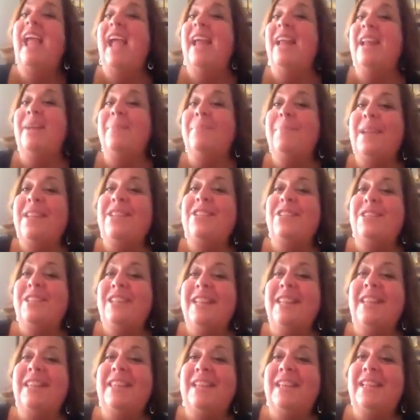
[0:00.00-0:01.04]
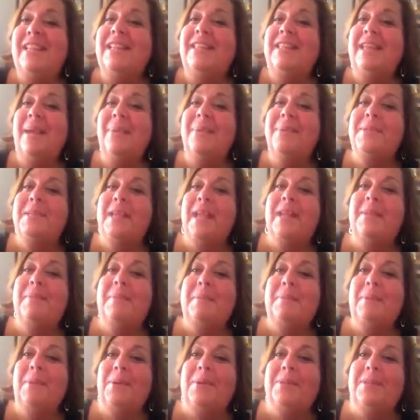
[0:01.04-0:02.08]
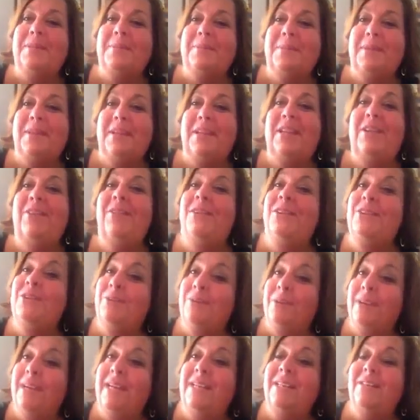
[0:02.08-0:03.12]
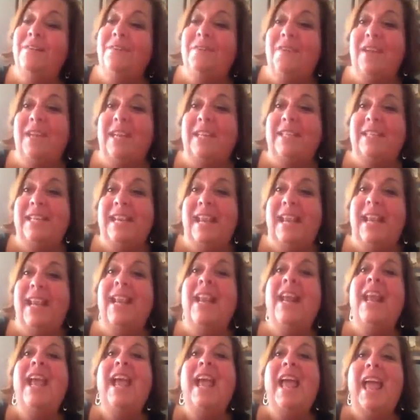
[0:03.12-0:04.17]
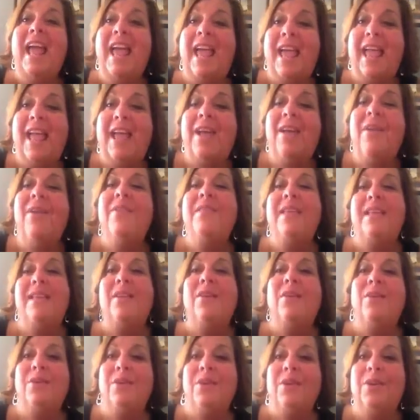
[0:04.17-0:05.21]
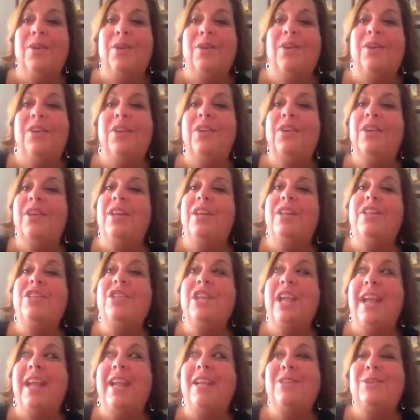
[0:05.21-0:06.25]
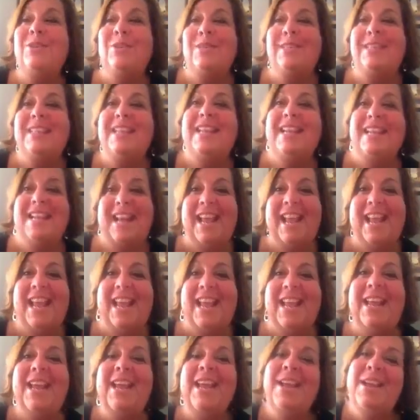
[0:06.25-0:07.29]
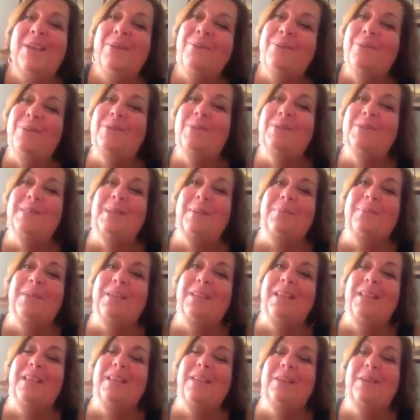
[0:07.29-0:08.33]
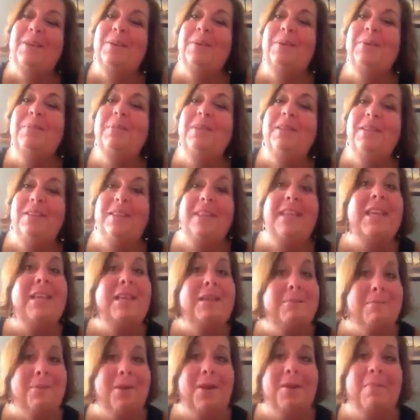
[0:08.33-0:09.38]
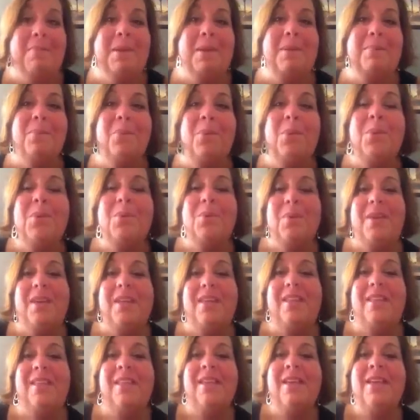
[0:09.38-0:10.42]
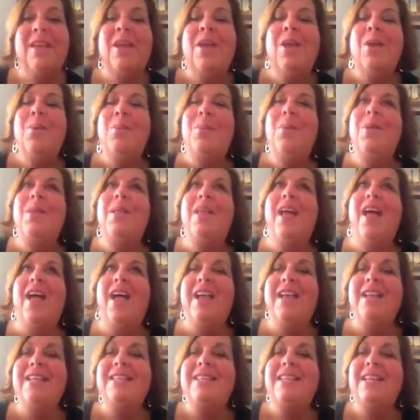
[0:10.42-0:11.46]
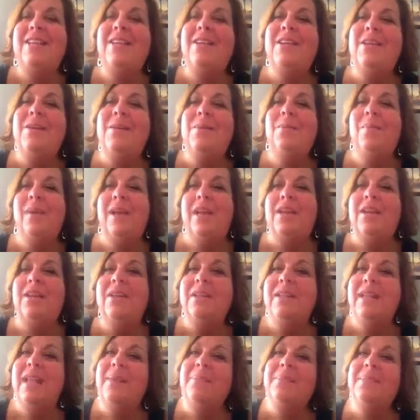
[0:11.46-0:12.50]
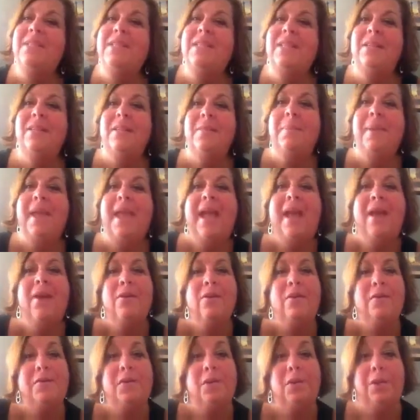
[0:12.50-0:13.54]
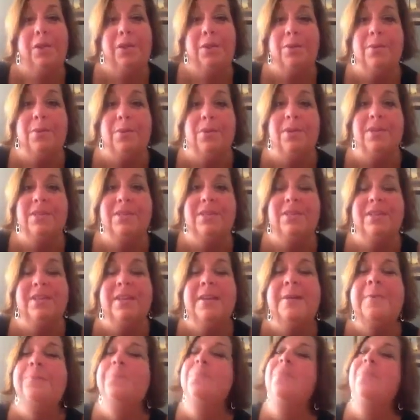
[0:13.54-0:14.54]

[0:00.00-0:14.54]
And I bet you didn't think that that was going to be possible, and you're intrigued to find out how that on earth you can change your DNA, which was something that you think you might have been born with. Well, I can tell you, when it comes to the power of your thoughts,